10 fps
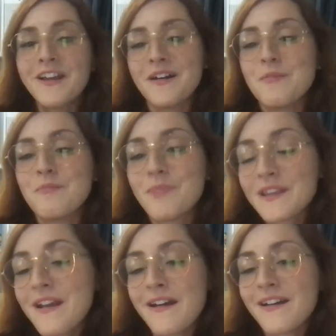But
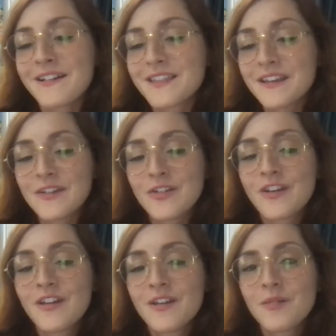yeah, I think
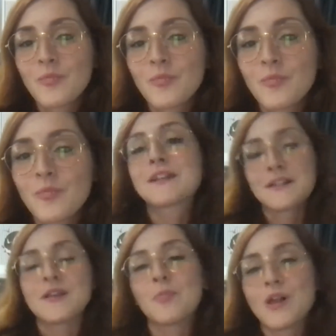
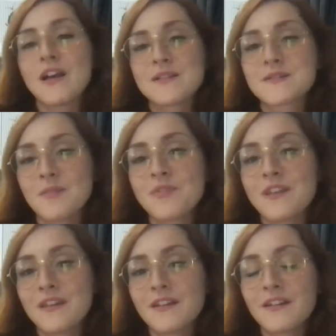practically applying
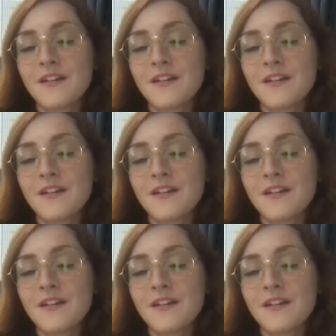something.